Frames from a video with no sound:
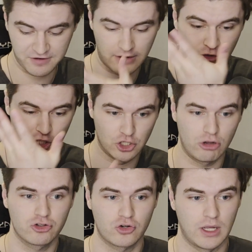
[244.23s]
covered in
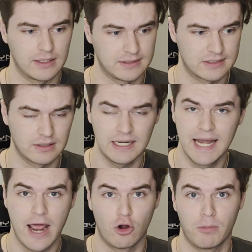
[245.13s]
Ultron's
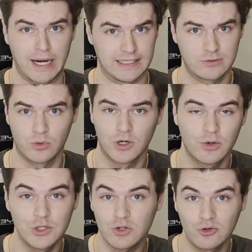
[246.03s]
nanomites,
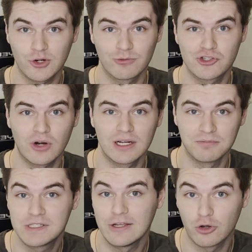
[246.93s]
because Ultron was trying to
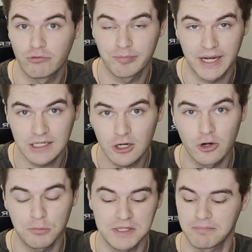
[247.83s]
take over Magneto,
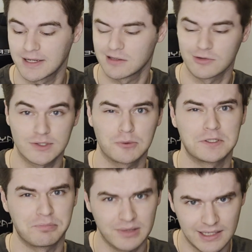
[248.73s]
and then Magneto slowed his
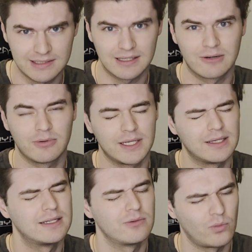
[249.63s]
blood, so that way
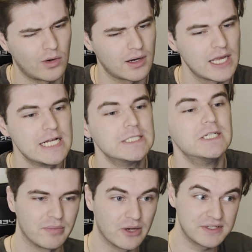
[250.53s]
it didn't work.
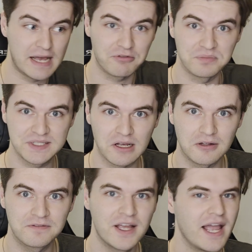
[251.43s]
And now he's half
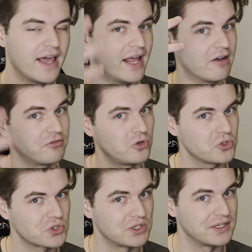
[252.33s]
himself and half
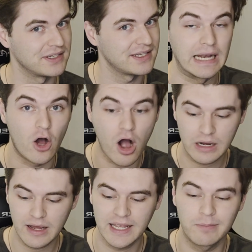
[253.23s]
Ultron. And
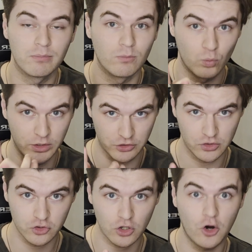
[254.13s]
Hawkeye and Winter
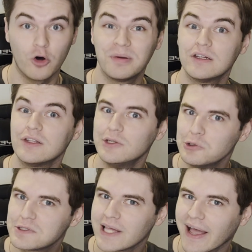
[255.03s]
Soldier are hoping to
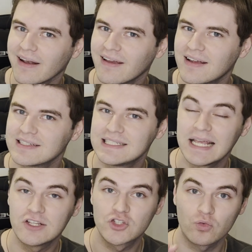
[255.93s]
use that to
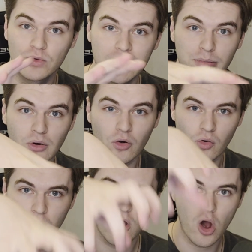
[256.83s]
take Cerebro
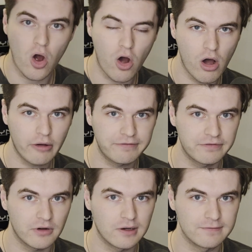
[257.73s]
off
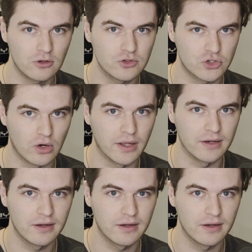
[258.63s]
of Ultron,